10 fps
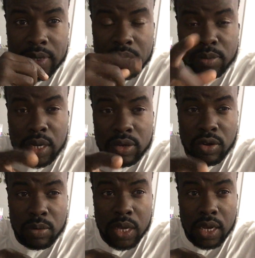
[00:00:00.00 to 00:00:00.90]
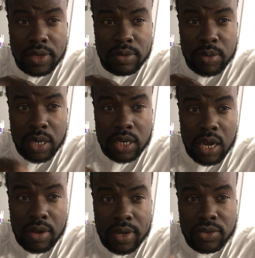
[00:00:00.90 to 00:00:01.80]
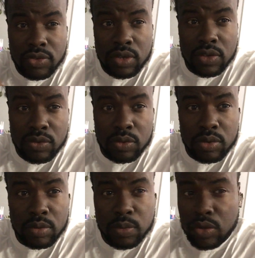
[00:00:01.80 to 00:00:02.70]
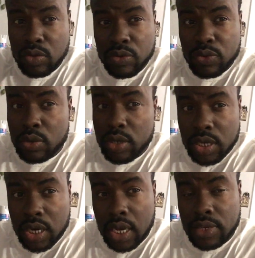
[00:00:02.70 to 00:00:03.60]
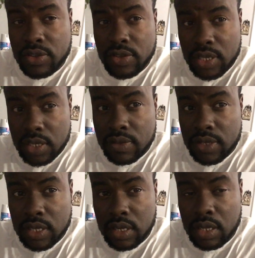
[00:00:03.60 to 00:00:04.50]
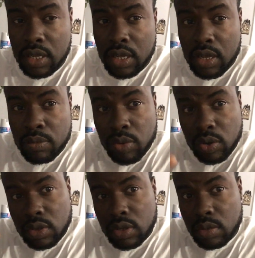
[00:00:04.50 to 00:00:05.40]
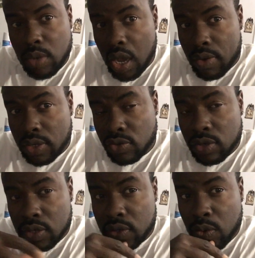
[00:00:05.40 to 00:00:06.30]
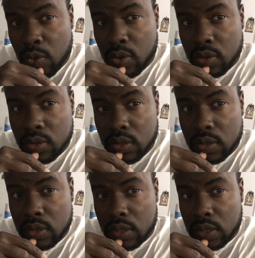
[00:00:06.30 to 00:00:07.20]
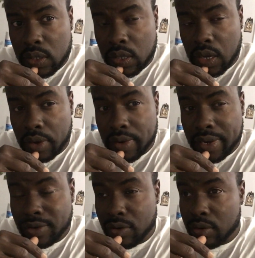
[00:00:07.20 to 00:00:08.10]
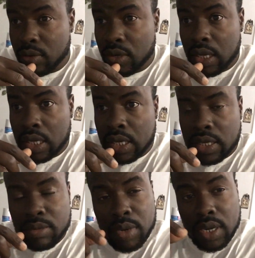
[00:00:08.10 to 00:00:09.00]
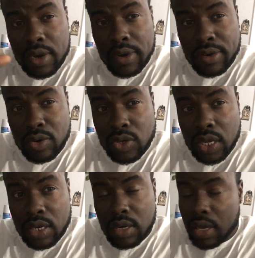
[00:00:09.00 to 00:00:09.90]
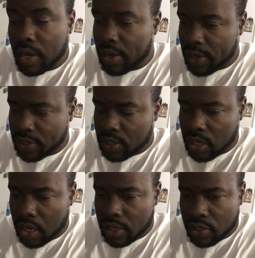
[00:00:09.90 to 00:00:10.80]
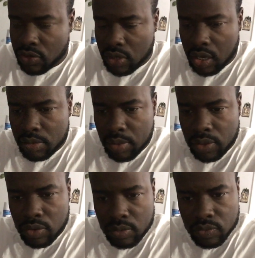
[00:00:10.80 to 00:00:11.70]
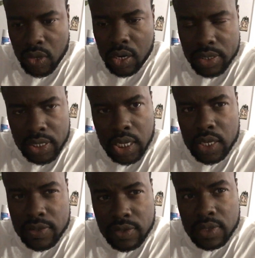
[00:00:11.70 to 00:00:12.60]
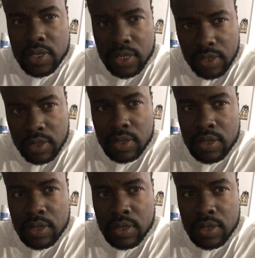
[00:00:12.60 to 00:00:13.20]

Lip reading: And the man come here and the man go on trade school. He do the 4-year college thing still. But him go on trade school. All right now, the man go around and I think I electrical him do. Or the AC thing.